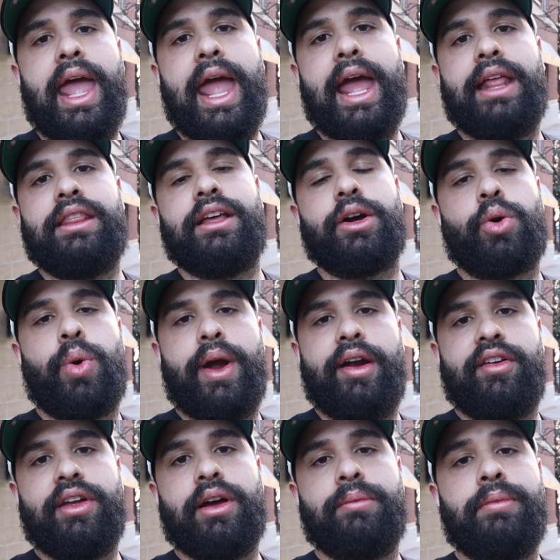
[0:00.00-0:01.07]
and the
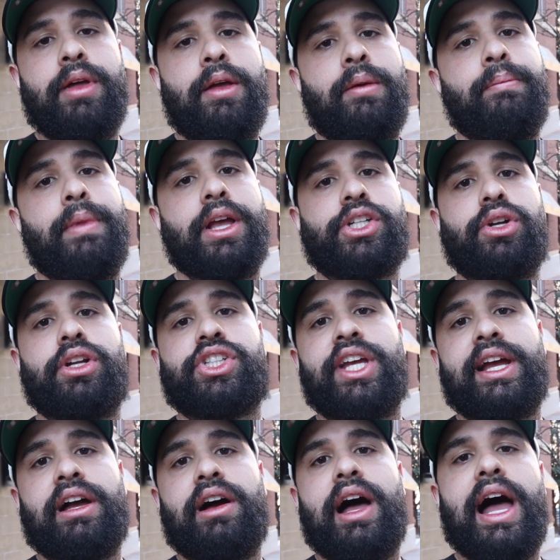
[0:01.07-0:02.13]
aquarium, make sure to
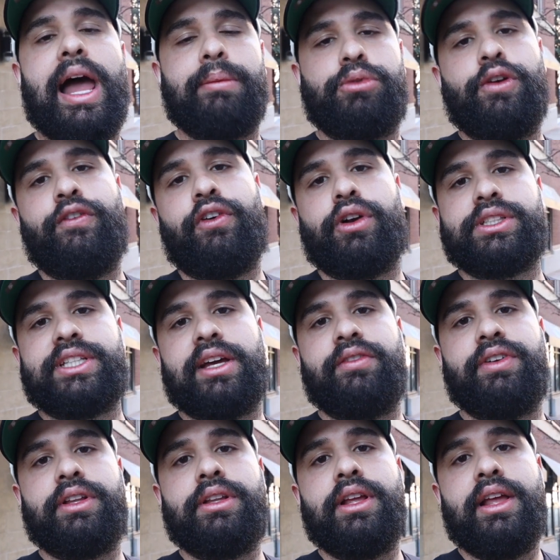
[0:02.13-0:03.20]
check out
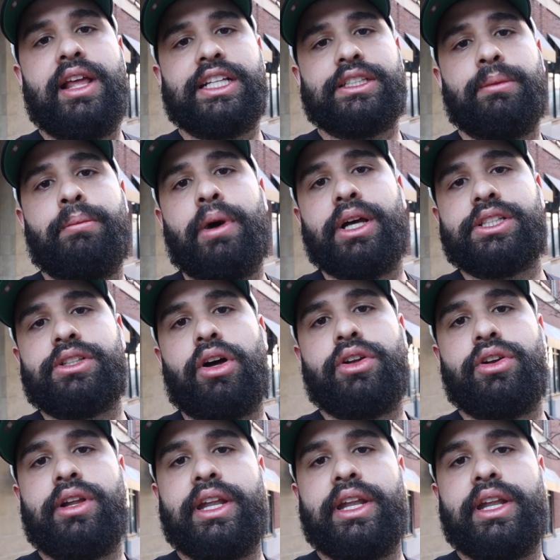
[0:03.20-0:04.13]
Hype247. It's a must on your